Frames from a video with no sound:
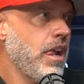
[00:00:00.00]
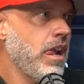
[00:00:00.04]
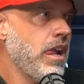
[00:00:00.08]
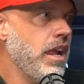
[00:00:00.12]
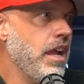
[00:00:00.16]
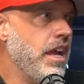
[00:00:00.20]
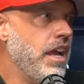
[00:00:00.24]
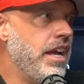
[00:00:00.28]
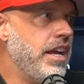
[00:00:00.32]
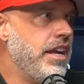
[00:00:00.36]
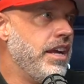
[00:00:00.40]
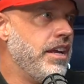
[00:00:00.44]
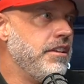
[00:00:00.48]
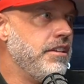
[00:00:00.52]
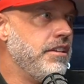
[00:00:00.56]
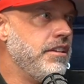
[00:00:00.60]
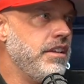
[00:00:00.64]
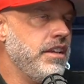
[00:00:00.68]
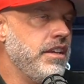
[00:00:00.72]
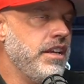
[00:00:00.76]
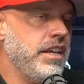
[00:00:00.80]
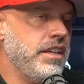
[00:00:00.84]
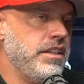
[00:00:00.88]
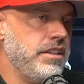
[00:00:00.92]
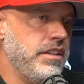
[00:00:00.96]
And
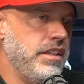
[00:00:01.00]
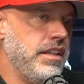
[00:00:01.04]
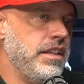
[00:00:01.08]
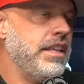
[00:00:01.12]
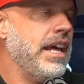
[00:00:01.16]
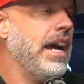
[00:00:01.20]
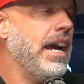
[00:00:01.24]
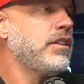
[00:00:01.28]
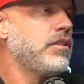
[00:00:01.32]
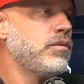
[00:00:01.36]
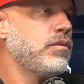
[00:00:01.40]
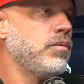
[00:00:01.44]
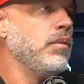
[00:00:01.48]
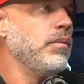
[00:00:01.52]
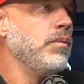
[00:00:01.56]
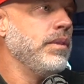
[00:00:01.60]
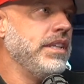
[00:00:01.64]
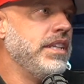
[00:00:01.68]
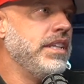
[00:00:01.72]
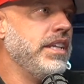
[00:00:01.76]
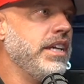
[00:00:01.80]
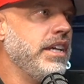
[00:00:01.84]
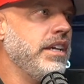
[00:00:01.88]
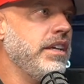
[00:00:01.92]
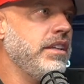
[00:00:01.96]
that's what we
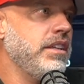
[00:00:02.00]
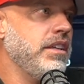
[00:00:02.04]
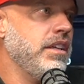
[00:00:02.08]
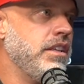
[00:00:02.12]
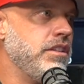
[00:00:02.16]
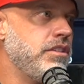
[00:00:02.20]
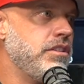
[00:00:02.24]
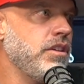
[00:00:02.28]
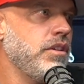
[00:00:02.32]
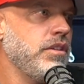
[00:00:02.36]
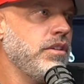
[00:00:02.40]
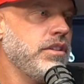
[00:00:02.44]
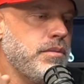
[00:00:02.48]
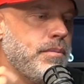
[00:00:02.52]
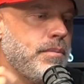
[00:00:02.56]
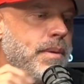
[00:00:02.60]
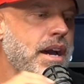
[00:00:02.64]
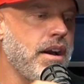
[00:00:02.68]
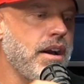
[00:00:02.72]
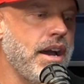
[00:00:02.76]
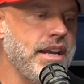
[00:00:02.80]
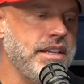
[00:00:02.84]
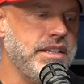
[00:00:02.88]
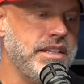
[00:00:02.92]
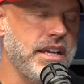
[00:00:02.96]
did. And so it's
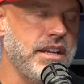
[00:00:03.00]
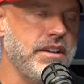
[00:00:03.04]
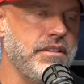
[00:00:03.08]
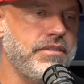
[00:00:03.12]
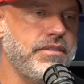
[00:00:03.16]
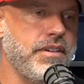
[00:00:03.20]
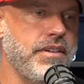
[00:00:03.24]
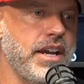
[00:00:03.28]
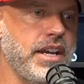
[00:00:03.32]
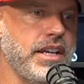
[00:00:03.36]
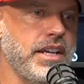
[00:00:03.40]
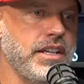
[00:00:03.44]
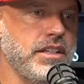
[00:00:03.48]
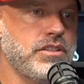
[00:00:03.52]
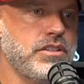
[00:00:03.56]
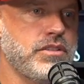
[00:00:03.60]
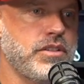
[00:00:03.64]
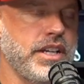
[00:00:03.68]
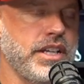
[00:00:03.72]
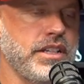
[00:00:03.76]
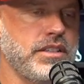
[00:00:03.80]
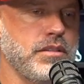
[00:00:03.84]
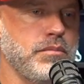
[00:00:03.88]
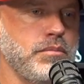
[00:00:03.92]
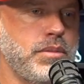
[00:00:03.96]
about identifying
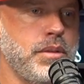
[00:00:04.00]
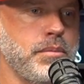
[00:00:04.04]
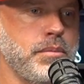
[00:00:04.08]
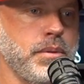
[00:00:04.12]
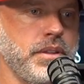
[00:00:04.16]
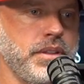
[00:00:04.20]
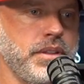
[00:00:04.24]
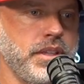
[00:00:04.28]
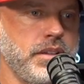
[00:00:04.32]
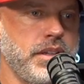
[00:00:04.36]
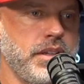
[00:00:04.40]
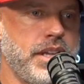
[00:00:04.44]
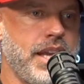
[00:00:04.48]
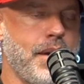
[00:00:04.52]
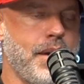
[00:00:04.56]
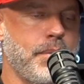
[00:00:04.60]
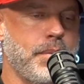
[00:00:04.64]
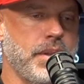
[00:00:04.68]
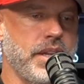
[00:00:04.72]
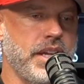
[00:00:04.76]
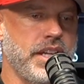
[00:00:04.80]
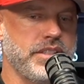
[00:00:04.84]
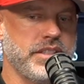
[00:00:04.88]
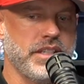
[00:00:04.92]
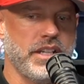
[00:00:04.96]
strengths in people and then
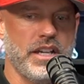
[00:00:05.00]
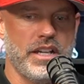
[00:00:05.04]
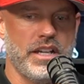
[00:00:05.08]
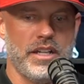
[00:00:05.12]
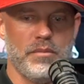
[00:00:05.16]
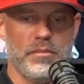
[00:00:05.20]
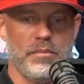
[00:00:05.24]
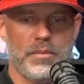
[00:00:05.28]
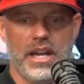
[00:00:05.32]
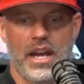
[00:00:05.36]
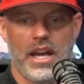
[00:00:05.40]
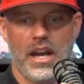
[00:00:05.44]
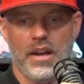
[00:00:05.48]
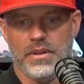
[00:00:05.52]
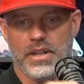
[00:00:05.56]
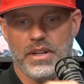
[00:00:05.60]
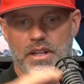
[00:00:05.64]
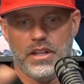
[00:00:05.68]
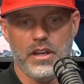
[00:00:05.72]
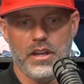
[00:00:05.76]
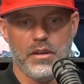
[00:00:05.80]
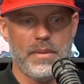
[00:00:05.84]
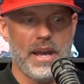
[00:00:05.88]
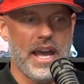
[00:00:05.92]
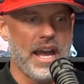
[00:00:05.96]
capitalizing on it. But I'm going to
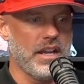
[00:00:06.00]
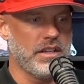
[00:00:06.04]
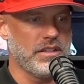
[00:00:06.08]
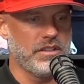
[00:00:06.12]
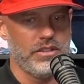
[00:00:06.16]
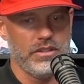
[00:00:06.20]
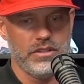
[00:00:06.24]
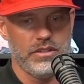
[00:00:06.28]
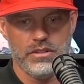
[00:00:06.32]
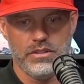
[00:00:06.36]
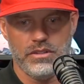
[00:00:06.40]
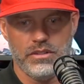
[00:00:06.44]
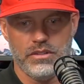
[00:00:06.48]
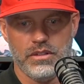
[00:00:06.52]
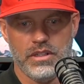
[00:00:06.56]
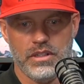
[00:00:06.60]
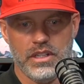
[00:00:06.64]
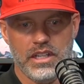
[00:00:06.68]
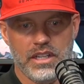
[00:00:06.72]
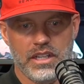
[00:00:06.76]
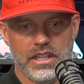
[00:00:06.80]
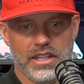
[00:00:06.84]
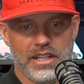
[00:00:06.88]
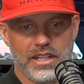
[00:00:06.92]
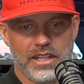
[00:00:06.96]
go back to,
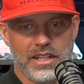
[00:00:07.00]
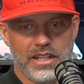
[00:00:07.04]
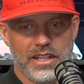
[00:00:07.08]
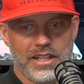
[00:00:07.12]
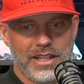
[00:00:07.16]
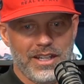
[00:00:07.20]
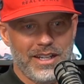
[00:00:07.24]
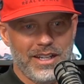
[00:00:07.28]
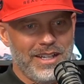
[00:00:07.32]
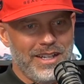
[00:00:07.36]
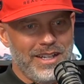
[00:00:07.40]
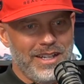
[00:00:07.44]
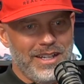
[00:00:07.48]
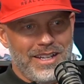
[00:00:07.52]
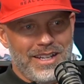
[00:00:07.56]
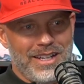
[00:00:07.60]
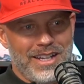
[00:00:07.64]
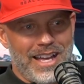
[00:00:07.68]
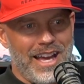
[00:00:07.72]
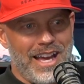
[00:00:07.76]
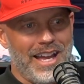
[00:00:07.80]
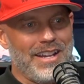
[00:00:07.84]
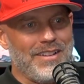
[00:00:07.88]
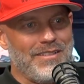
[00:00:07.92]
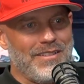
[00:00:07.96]

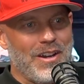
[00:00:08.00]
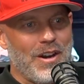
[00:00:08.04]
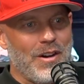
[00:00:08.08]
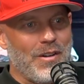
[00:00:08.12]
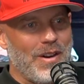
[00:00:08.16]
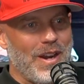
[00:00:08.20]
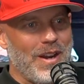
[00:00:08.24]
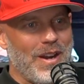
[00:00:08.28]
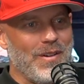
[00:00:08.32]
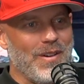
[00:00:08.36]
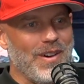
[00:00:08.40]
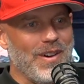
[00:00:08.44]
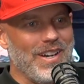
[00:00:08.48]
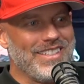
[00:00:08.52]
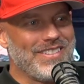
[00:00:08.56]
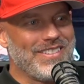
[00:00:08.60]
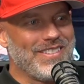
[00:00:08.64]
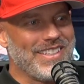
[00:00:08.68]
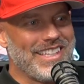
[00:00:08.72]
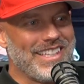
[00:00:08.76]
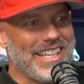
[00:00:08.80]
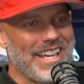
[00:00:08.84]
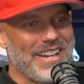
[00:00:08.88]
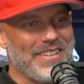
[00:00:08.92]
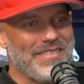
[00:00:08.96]
I don't even know where I was
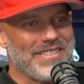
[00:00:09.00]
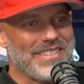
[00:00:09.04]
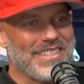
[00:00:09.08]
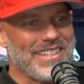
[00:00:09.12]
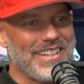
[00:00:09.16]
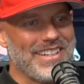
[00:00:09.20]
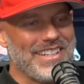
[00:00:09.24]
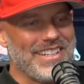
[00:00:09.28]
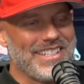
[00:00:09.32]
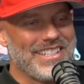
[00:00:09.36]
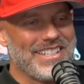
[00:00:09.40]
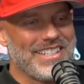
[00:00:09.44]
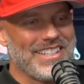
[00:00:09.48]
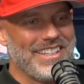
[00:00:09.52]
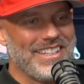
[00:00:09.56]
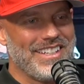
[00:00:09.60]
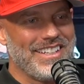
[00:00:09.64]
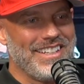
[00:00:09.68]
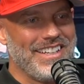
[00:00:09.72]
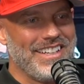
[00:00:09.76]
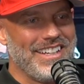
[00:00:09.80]
with that. I'm sorry, Sean.